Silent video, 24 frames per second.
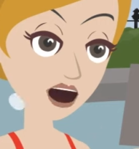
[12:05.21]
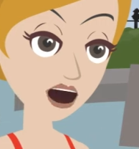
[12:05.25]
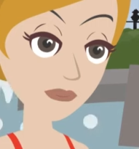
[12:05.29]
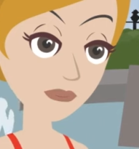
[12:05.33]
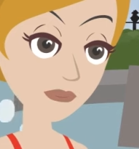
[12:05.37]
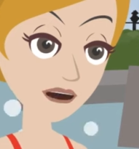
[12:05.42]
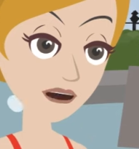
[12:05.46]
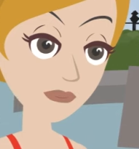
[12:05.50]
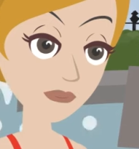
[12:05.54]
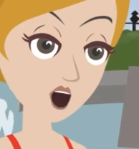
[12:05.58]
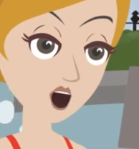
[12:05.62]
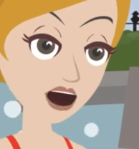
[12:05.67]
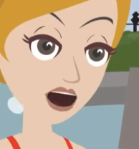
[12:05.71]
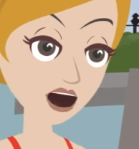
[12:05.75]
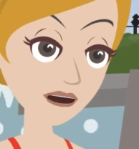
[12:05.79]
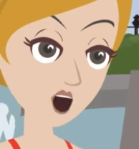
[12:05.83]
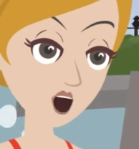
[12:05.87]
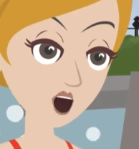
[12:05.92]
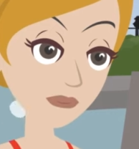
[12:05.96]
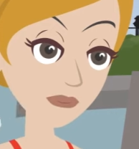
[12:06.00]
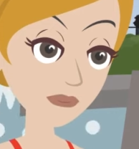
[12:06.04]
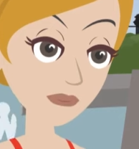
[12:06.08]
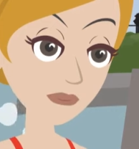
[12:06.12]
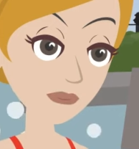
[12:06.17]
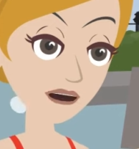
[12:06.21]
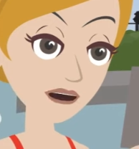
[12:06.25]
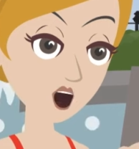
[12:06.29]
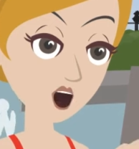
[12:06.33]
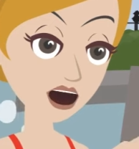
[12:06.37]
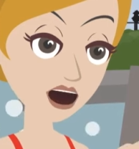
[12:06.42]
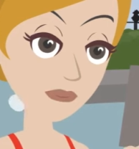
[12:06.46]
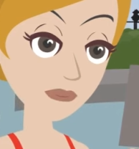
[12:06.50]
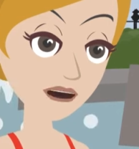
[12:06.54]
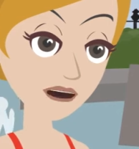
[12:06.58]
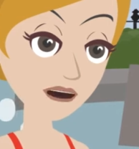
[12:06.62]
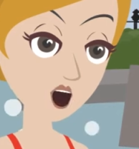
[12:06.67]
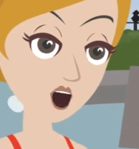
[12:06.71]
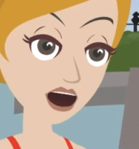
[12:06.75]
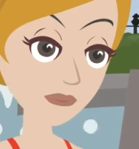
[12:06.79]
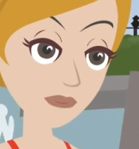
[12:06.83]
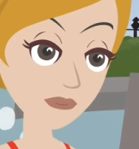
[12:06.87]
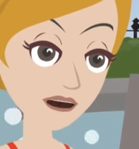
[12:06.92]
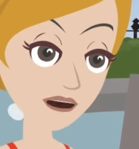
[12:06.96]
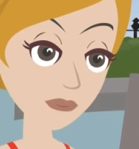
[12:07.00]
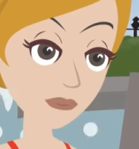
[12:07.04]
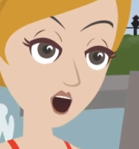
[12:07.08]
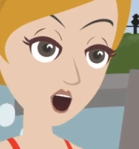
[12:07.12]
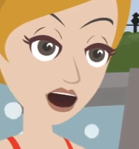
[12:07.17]
So, isn't that interesting? You're
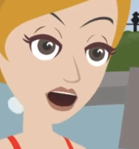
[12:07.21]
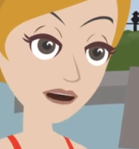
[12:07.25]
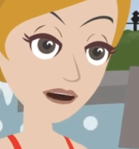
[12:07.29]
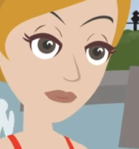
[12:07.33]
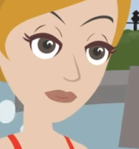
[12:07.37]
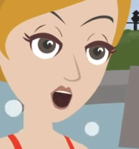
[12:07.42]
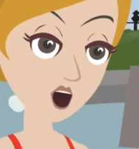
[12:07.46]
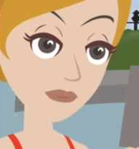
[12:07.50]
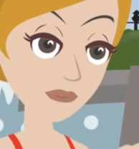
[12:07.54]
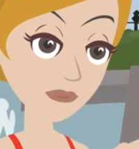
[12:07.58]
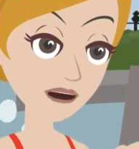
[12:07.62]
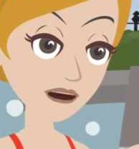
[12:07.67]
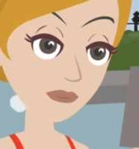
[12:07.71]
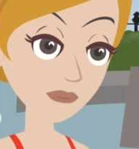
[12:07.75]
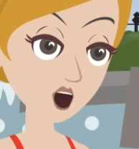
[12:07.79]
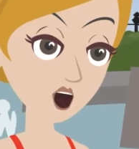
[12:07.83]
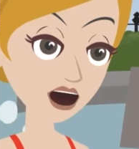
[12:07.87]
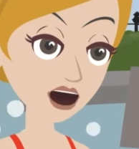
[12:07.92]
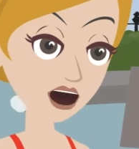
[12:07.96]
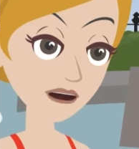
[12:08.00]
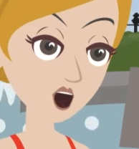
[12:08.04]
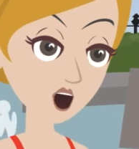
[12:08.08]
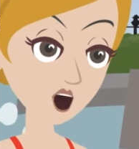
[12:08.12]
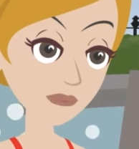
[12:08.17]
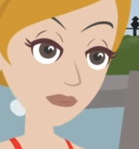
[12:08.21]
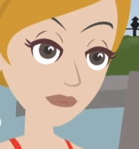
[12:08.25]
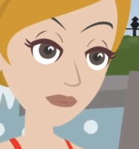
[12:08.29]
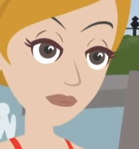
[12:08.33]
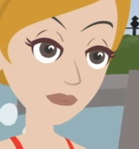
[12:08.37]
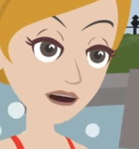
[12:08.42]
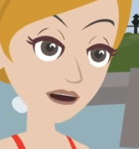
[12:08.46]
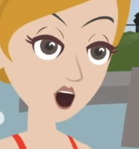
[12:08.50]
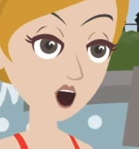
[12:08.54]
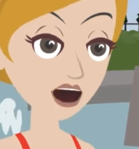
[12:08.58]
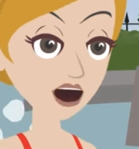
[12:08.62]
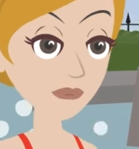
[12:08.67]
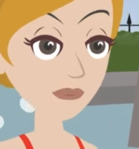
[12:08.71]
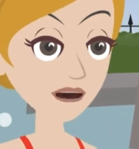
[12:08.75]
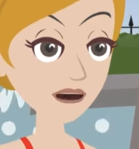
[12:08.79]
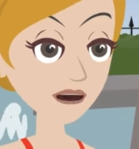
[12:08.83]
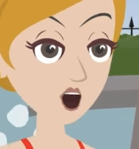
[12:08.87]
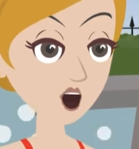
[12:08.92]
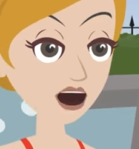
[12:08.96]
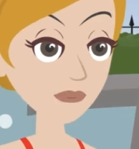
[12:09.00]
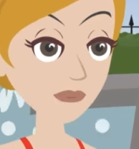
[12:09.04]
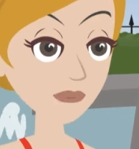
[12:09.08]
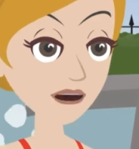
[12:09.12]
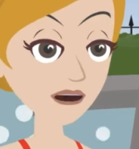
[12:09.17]
reacting to the life that she
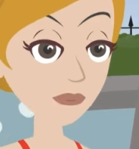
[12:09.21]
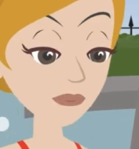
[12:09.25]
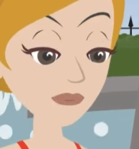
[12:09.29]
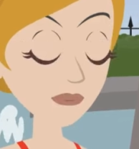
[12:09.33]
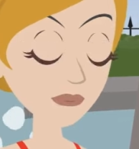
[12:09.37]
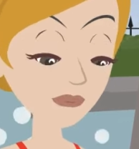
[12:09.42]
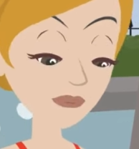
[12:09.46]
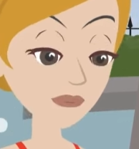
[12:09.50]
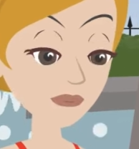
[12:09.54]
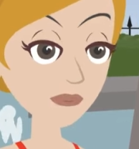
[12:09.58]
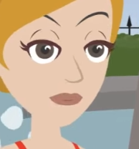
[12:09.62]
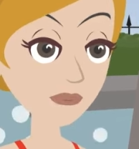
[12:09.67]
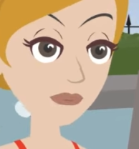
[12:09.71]
presents to you.